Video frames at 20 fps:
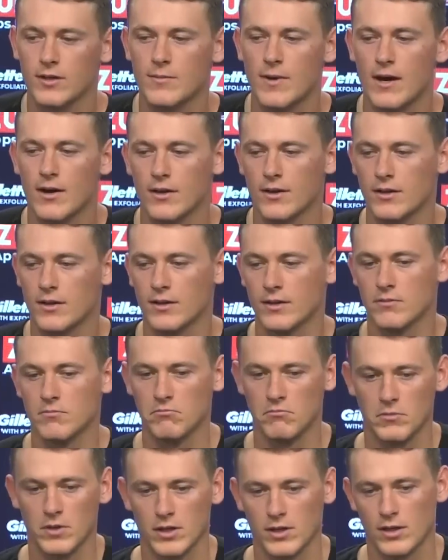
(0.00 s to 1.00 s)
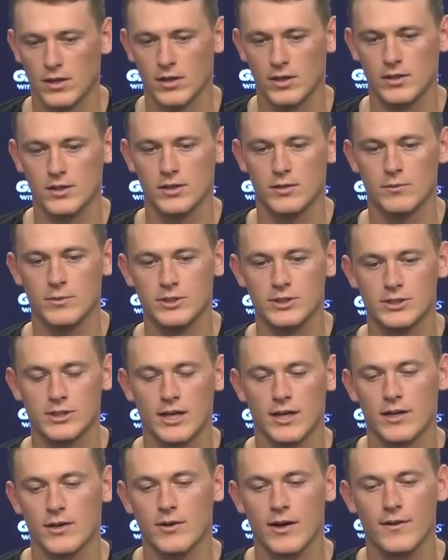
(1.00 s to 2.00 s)
about it, and we just got
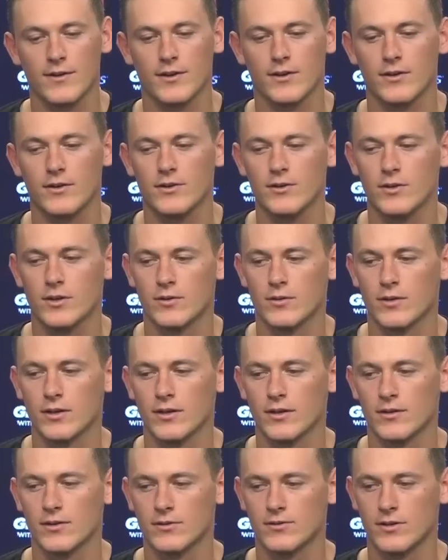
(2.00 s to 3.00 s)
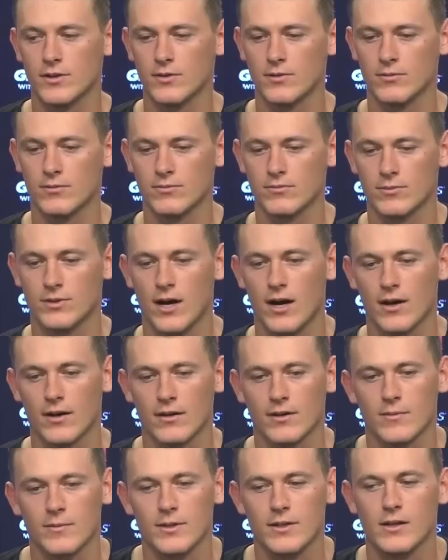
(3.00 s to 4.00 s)
to go out there and do it, really. There's no talking
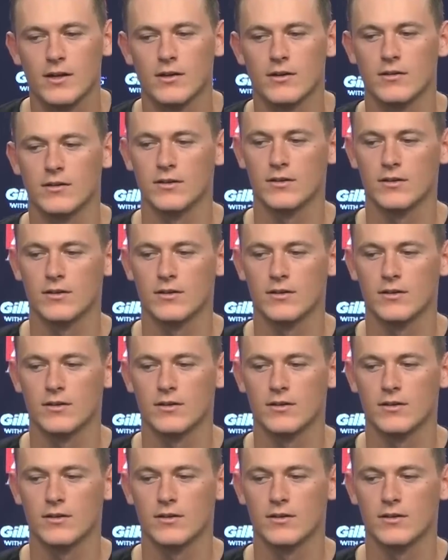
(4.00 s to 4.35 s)
to be done.